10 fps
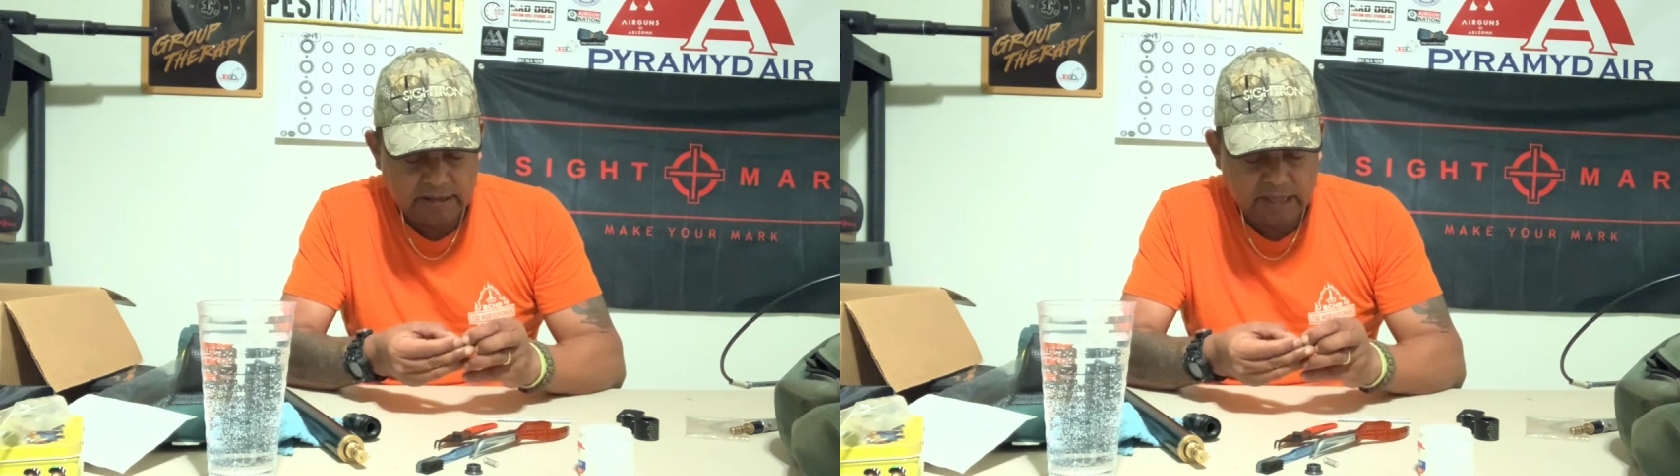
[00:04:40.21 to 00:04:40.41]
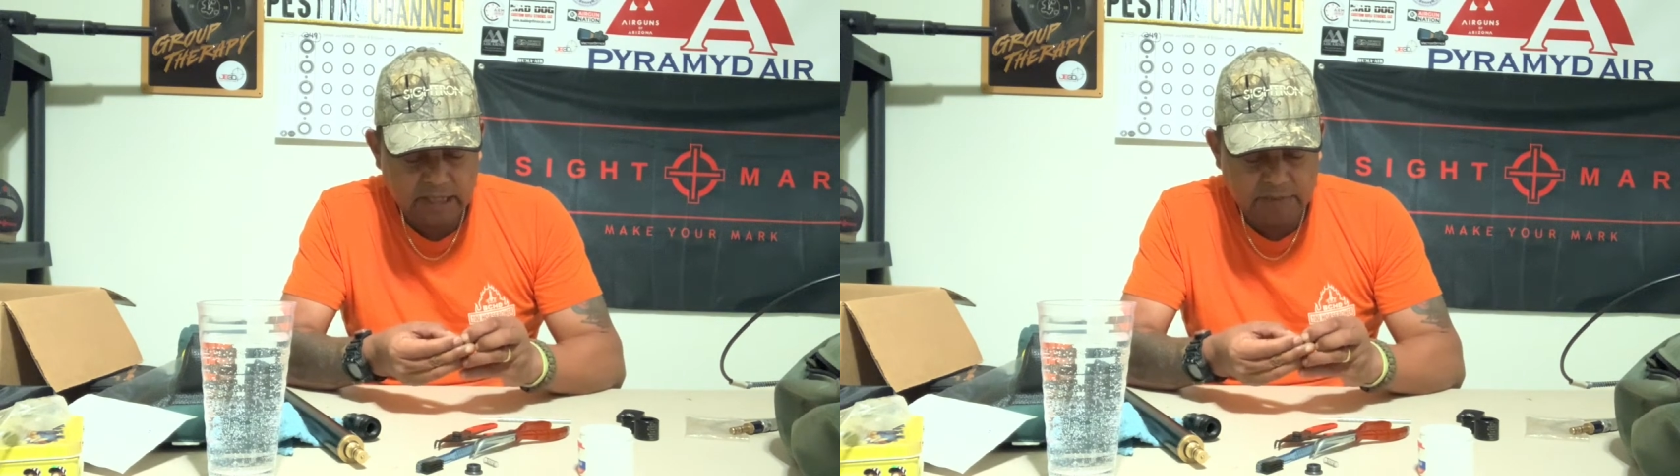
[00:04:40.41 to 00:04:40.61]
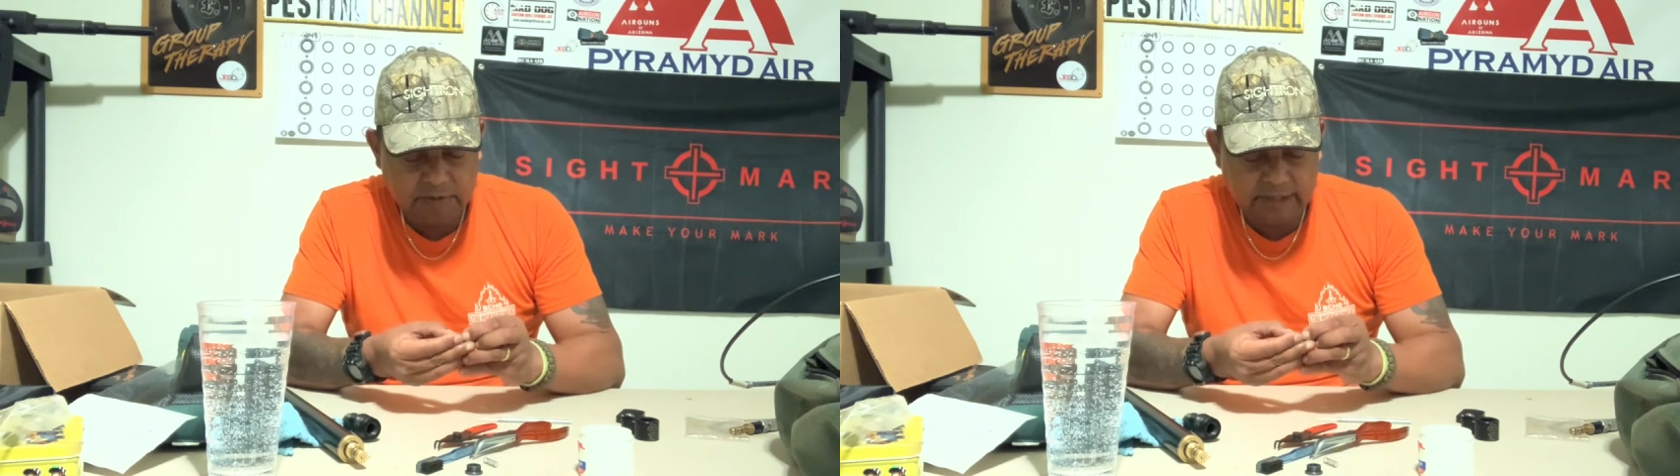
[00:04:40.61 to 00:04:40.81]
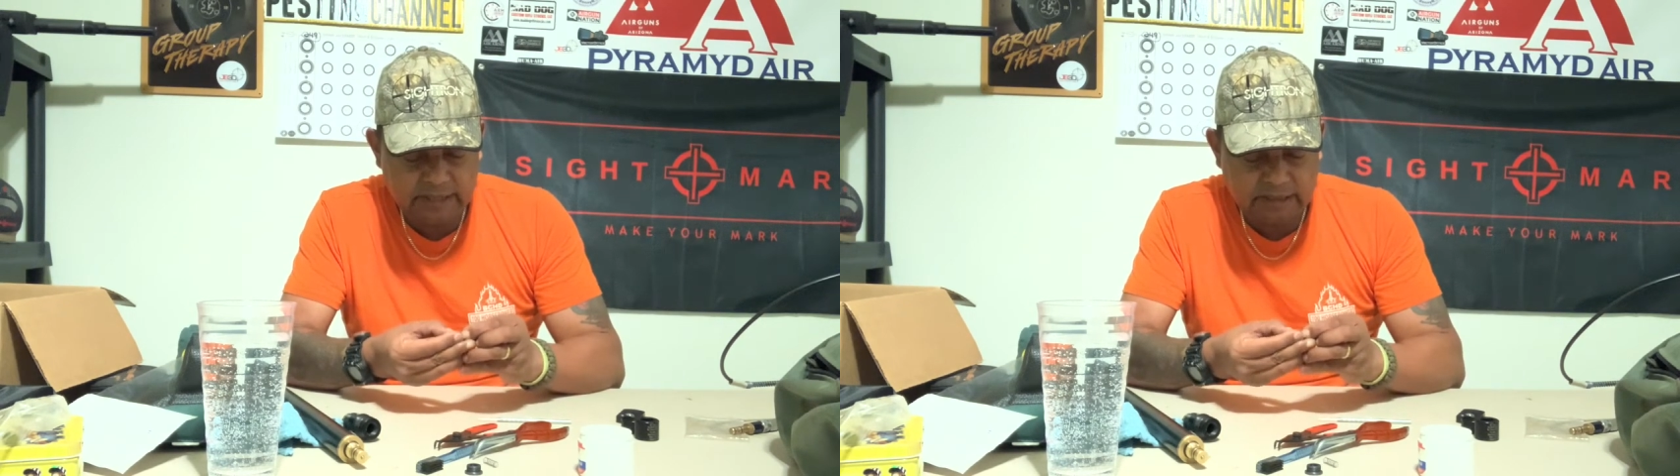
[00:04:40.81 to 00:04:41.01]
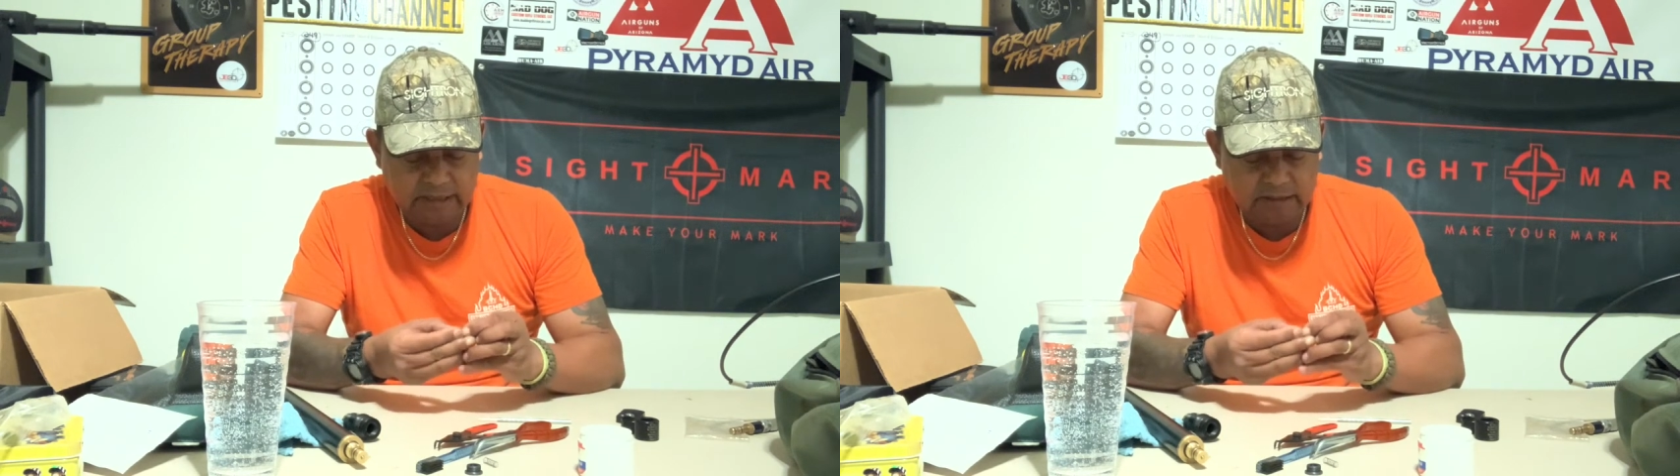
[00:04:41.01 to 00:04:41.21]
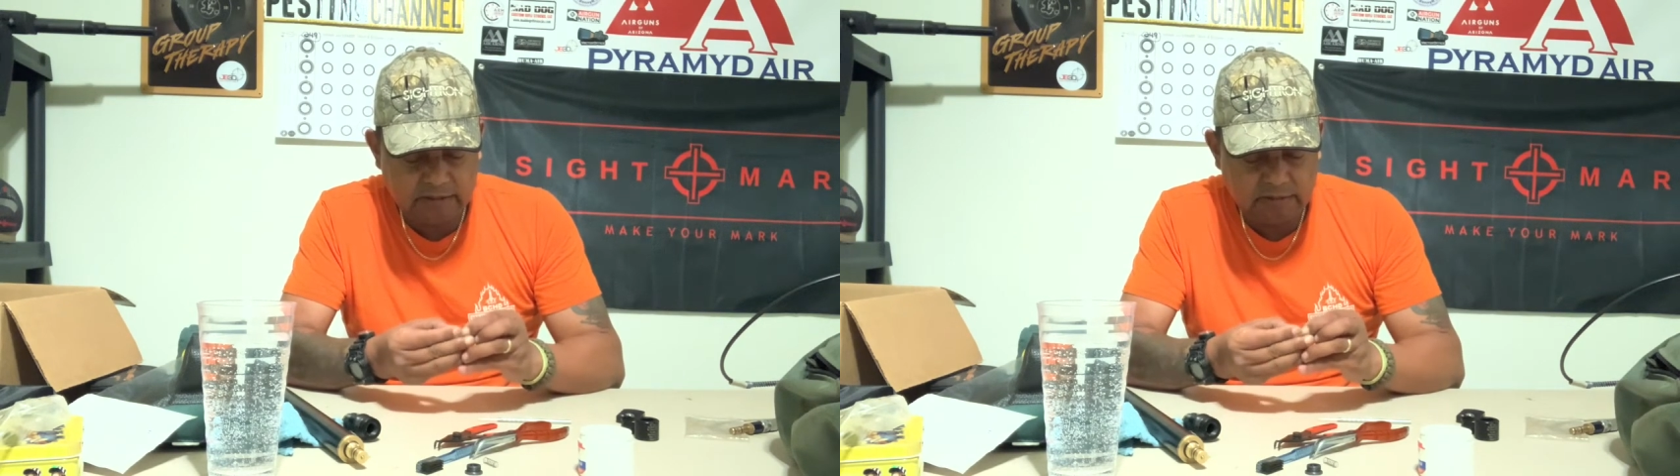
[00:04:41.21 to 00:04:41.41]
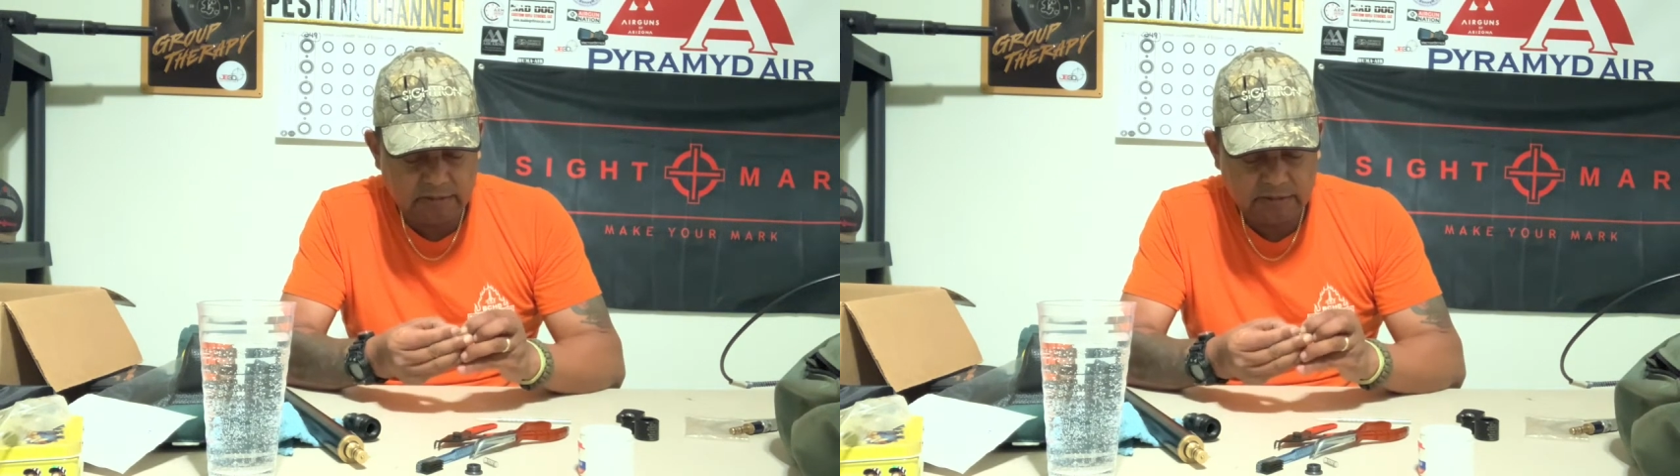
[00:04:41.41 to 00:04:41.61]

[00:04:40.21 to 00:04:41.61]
a couple weeks ago.